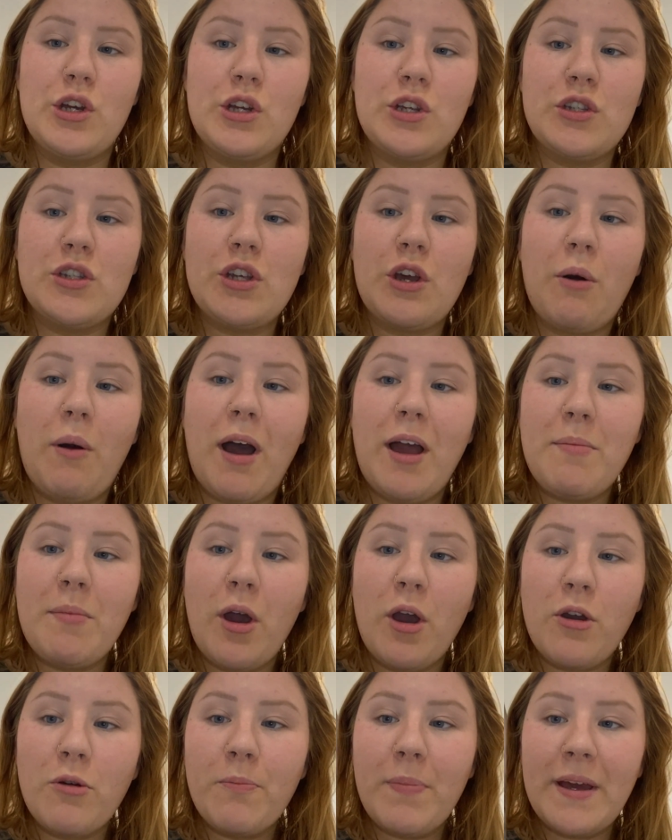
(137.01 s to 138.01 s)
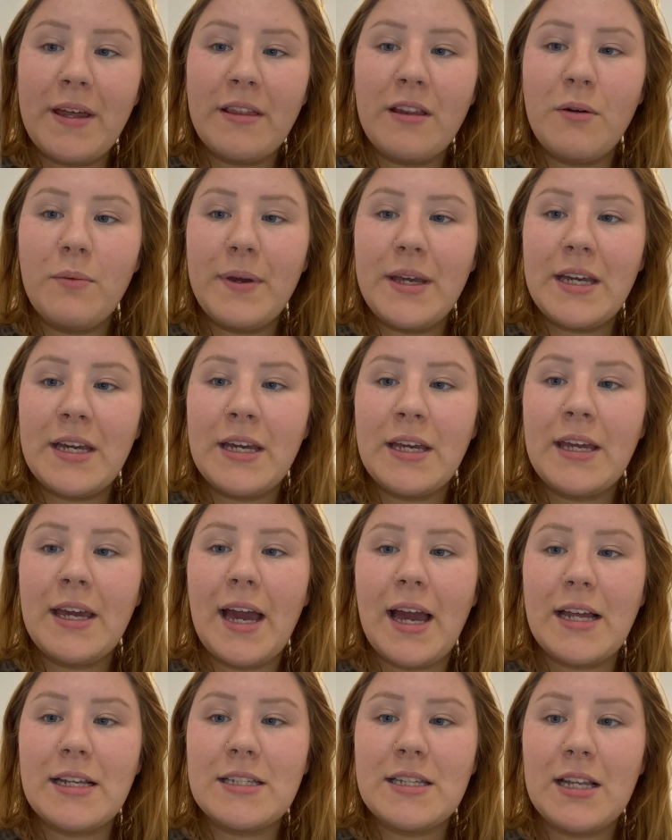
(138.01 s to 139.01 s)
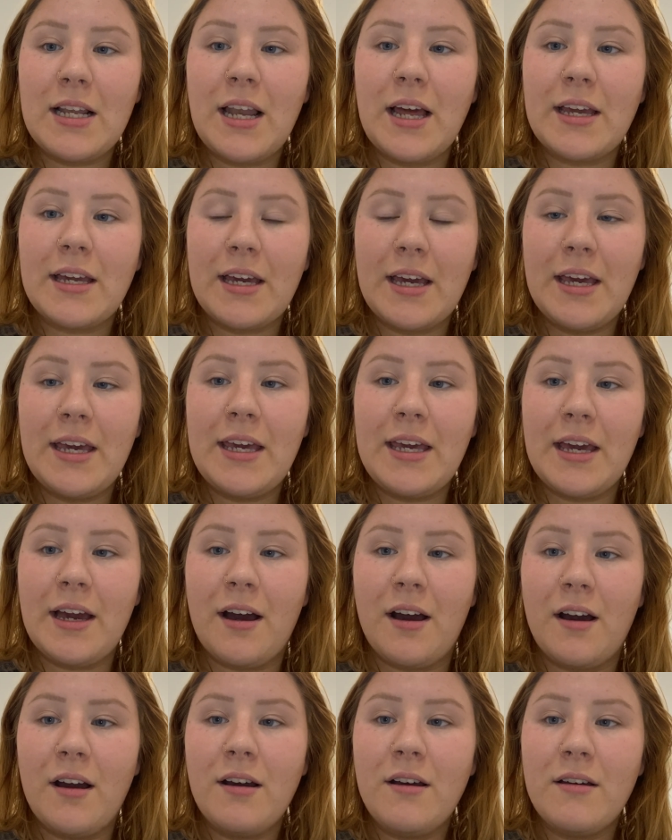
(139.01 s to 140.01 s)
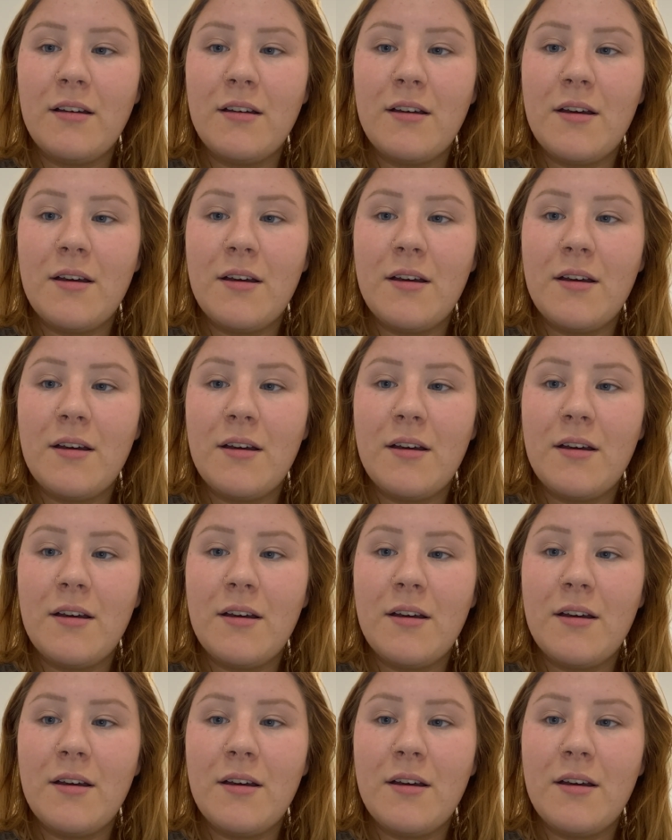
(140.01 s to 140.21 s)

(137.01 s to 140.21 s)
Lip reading: So I'm hoping that we can get to like a here.